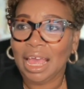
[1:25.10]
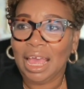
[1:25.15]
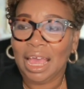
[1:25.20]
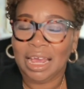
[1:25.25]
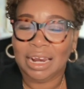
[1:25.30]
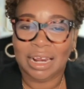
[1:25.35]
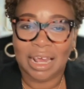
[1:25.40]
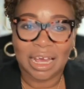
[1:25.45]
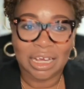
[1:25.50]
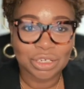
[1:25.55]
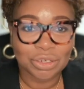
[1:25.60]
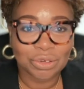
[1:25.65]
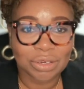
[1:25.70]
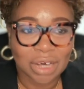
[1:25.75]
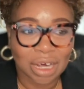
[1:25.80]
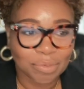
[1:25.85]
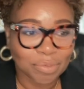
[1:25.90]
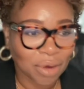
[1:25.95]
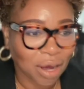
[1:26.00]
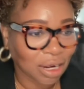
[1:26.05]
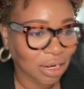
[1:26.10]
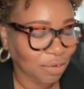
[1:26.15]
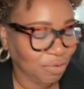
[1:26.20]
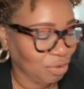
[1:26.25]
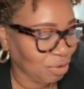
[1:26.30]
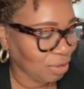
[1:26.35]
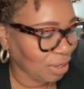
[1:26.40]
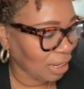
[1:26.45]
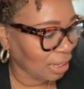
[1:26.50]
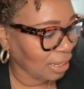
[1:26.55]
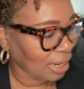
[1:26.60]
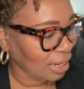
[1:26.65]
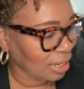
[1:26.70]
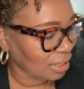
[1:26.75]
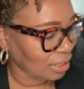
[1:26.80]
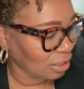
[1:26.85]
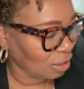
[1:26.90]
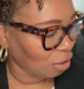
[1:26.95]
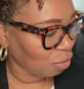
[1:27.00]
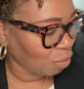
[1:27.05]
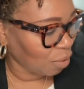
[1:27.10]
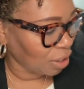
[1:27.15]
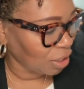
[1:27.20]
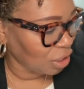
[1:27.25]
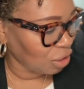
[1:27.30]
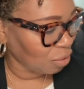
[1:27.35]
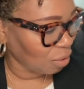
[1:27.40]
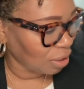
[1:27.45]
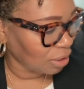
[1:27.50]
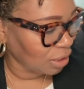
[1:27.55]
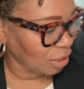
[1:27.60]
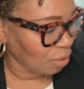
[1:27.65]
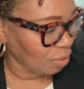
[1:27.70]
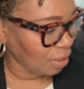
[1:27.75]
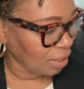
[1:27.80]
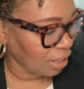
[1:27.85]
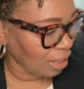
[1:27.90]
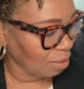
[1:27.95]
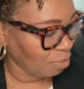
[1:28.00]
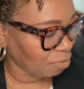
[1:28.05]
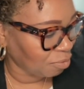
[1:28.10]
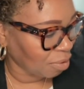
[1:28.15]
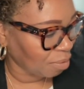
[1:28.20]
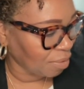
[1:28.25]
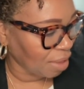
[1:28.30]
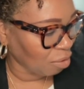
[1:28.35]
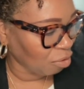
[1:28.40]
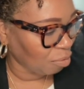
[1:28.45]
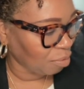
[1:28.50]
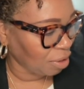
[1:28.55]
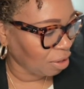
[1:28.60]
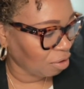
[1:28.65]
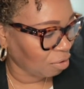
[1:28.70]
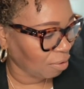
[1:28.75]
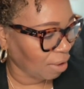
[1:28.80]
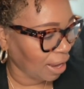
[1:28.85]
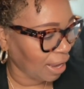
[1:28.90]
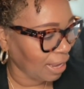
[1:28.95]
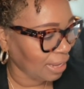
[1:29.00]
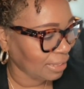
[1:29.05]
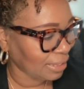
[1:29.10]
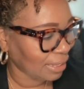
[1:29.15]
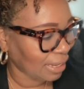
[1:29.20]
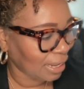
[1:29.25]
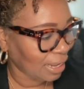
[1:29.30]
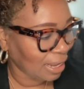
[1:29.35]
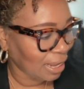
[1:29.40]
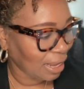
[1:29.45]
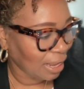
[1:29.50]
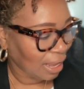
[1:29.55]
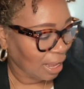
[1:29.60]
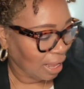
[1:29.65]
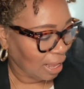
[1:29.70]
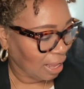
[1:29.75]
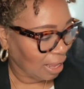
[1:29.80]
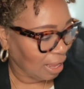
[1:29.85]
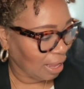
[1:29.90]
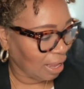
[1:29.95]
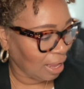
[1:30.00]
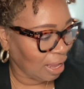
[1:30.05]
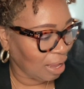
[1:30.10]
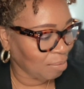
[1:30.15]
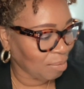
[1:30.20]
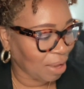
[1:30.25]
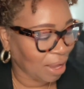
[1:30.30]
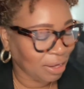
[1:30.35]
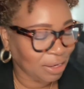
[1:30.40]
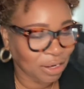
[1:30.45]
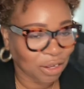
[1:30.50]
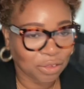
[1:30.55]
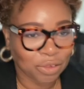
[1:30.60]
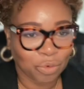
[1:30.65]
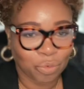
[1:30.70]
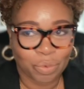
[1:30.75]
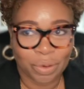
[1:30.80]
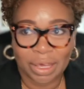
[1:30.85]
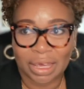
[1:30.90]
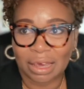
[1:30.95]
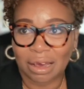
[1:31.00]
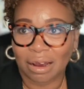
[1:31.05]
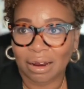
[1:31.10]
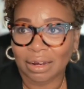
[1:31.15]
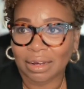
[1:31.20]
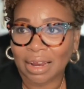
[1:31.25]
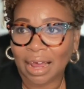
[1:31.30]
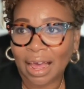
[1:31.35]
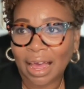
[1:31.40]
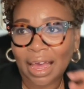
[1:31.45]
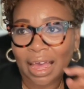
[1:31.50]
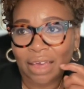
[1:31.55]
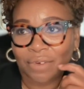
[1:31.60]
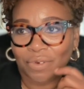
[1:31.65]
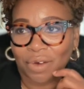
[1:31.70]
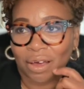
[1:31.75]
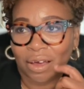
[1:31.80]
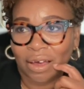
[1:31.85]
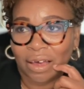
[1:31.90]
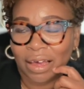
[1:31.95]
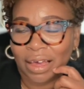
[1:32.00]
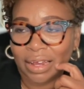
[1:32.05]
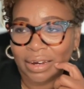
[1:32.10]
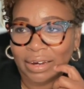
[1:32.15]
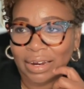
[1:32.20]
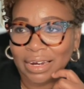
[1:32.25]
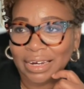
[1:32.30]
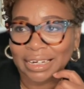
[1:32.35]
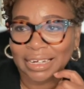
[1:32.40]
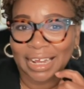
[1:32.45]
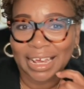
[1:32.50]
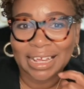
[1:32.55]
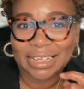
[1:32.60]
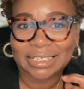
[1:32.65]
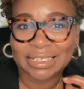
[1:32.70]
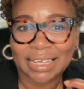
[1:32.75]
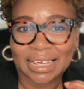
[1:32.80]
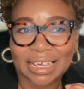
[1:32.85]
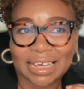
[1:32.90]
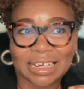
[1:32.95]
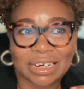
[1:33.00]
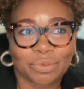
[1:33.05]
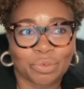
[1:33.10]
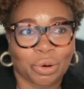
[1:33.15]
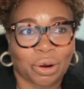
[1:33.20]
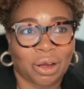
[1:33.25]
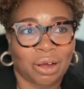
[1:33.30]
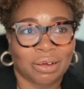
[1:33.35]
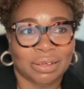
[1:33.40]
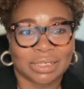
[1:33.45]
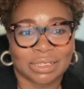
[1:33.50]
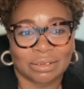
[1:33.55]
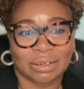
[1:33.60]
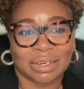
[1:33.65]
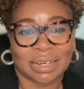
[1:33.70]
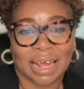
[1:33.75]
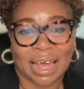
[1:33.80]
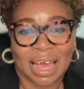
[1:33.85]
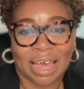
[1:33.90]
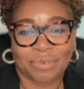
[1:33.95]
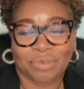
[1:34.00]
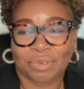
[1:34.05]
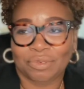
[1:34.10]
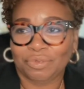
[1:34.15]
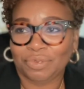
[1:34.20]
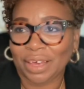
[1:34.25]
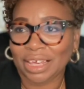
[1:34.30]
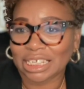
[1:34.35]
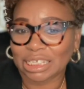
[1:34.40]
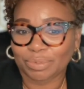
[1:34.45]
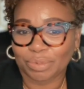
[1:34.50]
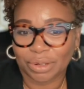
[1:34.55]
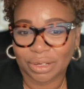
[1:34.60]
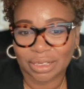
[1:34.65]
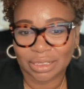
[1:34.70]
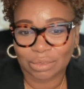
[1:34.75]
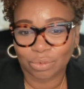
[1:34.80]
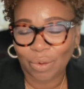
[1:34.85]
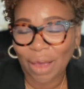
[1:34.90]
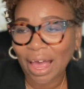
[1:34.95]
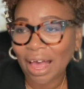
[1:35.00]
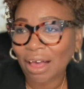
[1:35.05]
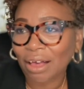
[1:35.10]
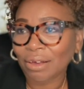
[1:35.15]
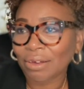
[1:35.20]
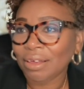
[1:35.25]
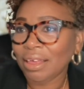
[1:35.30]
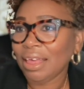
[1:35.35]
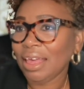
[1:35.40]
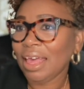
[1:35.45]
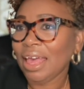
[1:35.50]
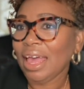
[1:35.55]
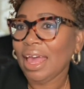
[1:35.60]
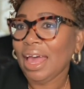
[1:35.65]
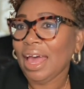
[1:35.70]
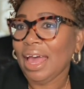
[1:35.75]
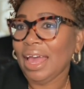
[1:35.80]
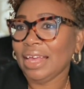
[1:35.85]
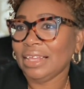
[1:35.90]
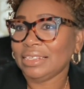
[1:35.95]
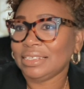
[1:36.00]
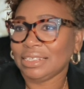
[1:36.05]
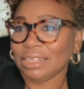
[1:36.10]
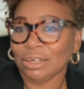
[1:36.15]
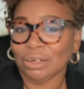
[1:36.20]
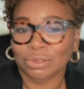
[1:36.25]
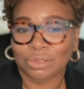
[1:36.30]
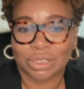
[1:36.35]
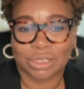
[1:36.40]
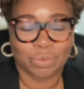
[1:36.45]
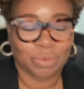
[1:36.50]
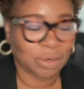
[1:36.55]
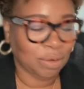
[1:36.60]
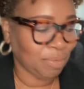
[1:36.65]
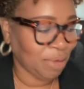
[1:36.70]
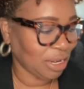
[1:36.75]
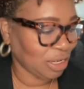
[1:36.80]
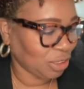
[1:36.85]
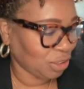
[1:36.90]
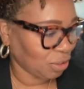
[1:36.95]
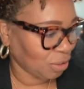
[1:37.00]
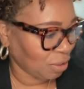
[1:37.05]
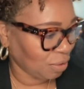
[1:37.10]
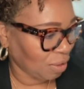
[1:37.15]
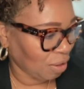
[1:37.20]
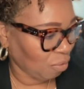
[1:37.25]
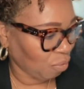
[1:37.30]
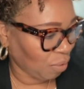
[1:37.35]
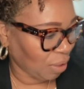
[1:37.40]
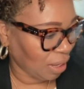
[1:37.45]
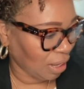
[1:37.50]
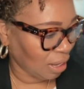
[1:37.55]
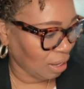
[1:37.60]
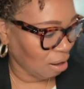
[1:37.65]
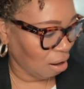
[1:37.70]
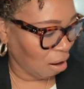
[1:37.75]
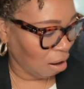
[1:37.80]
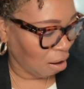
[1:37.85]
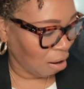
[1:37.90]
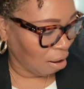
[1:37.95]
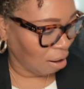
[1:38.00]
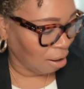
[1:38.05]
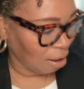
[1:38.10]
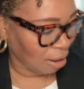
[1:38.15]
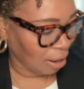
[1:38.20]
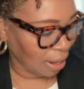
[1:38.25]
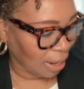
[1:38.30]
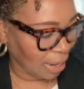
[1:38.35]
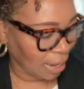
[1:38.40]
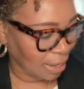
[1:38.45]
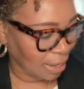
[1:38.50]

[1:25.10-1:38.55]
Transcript: And as you come on, or you can let us know where you are tuning in from, that would be great. I know that we are live on LinkedIn. We're also live in Facebook as well. And so just want to make sure that we are